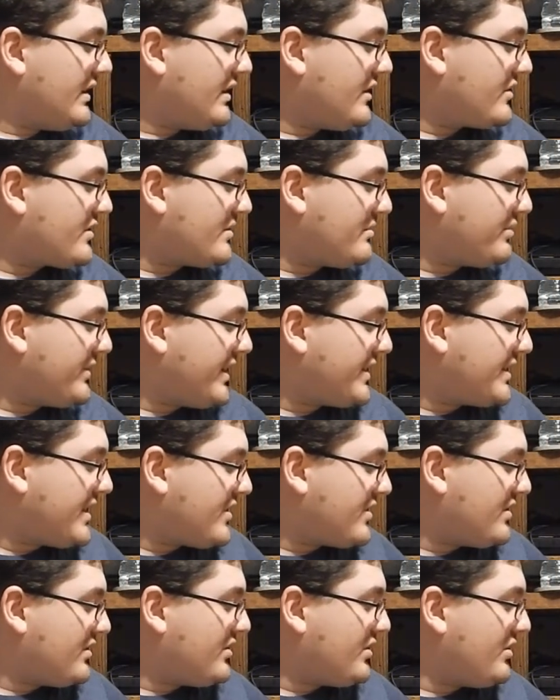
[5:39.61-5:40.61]
There's some
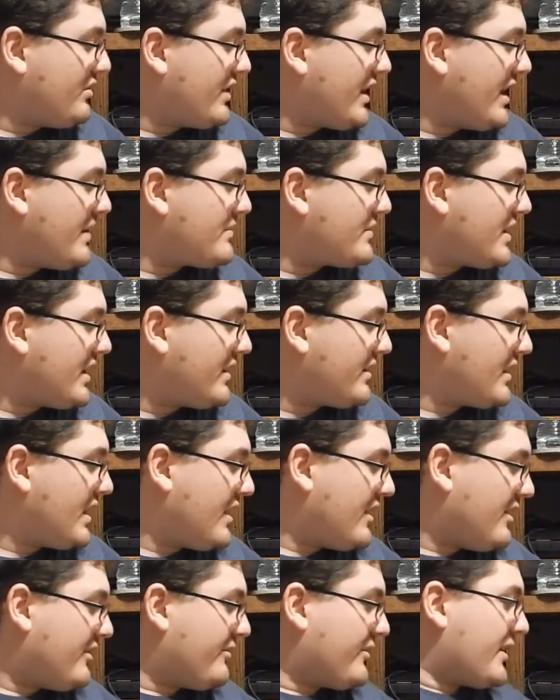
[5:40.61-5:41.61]
PlayStation 2 games I
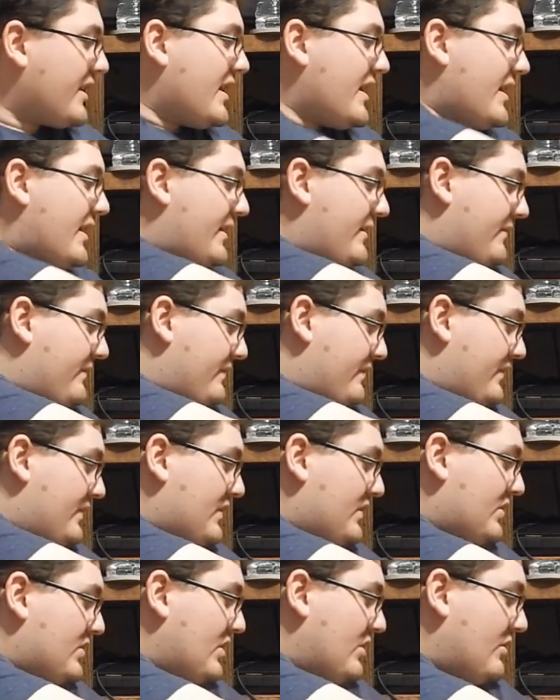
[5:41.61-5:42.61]
got off a guy.
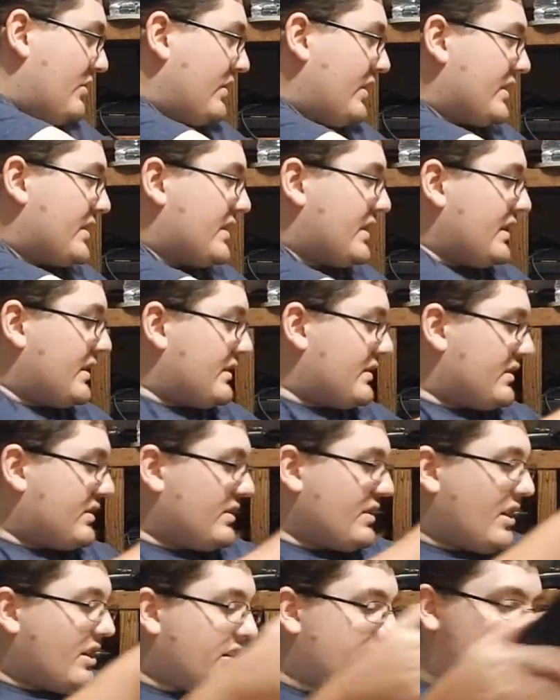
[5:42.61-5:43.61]
So let's get
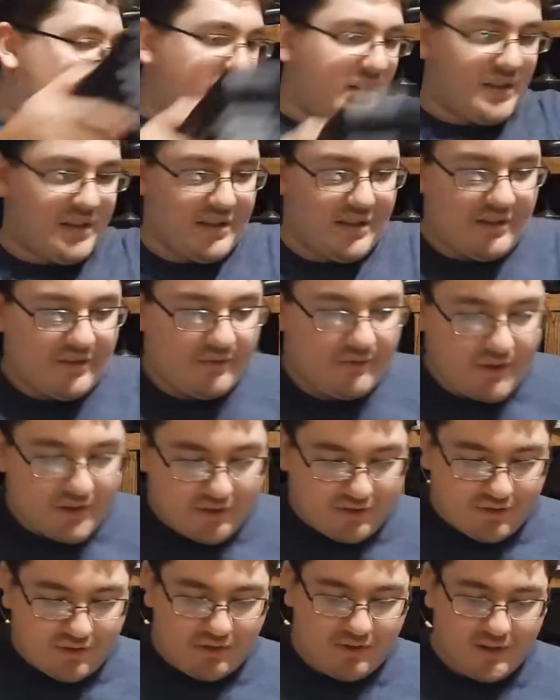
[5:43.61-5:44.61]
started.
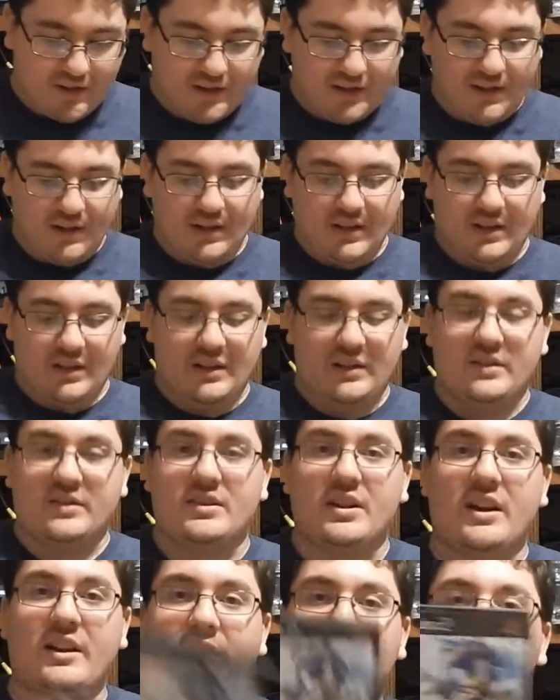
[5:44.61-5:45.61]
Run through it.
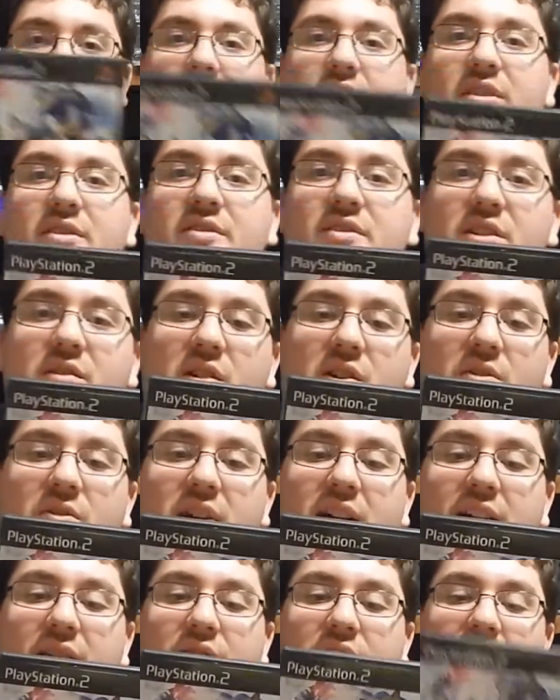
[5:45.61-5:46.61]
Sonic Riders Zero
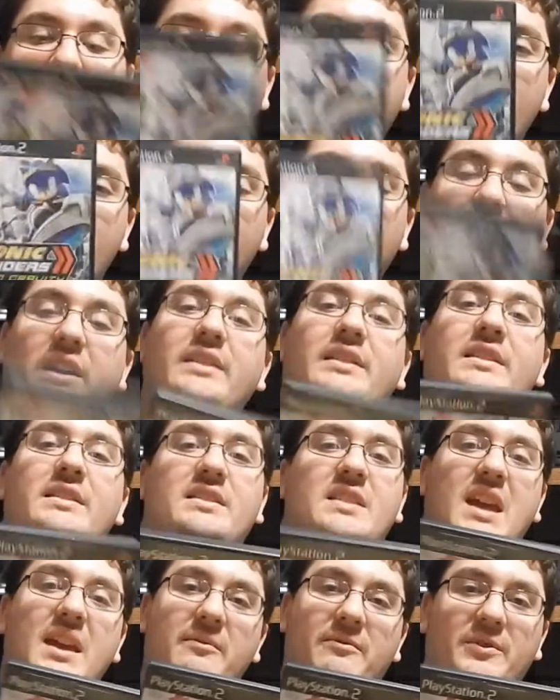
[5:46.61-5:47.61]
Gravity. Played
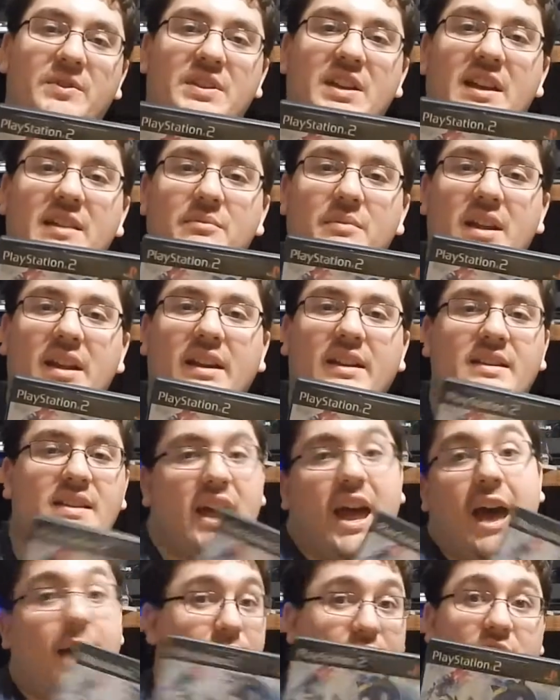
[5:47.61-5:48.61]
this game for 10
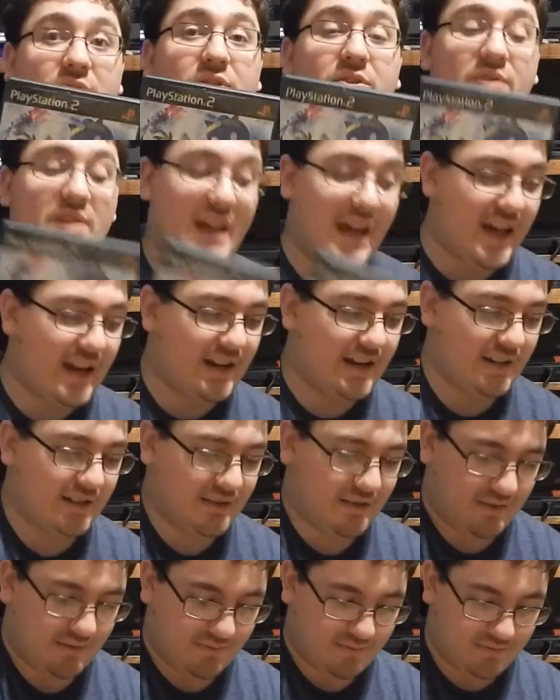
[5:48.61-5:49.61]
minutes. Absolutely hate
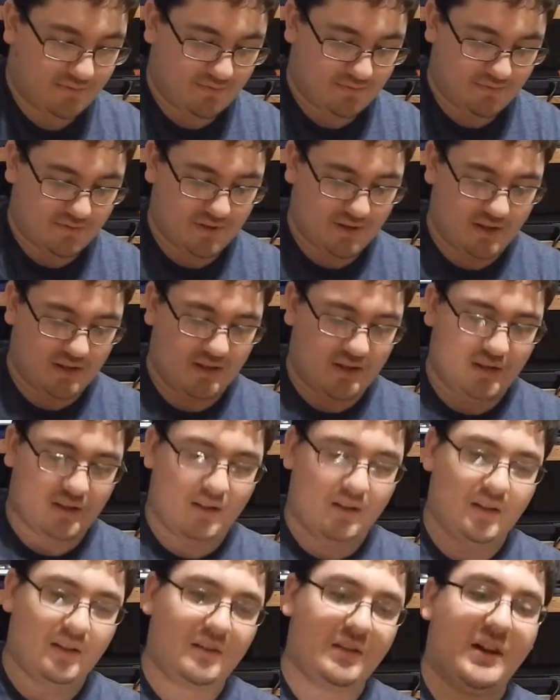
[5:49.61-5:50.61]
it.
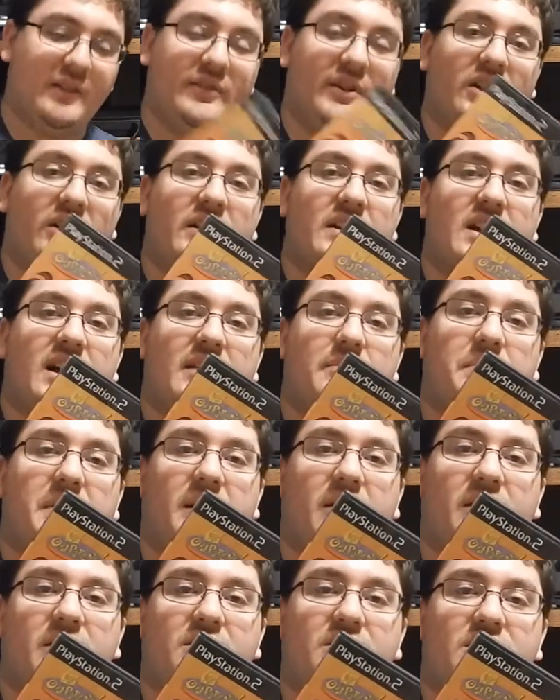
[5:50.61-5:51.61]
A Fairly Odd
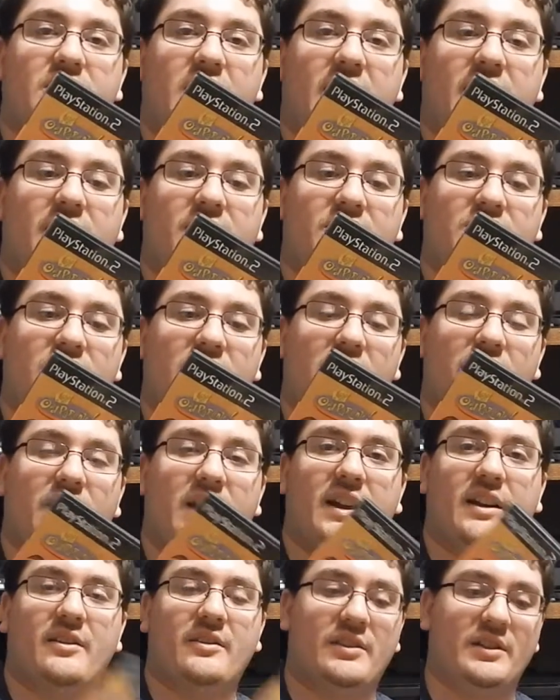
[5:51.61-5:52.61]
Parents Shadow
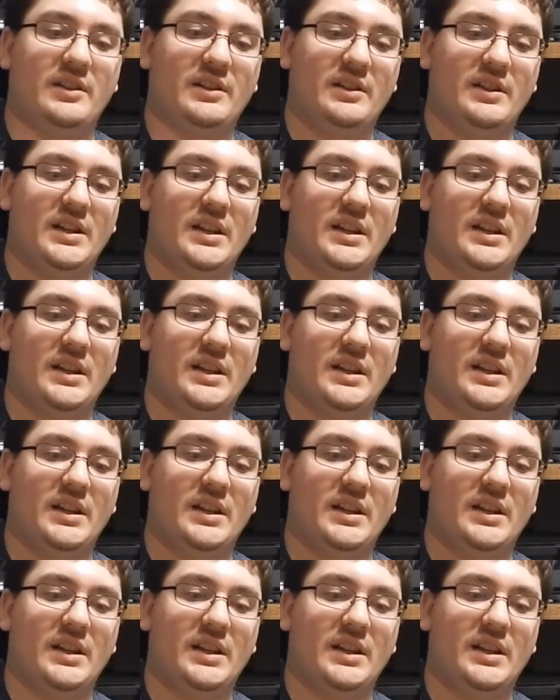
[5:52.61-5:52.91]
Showdown.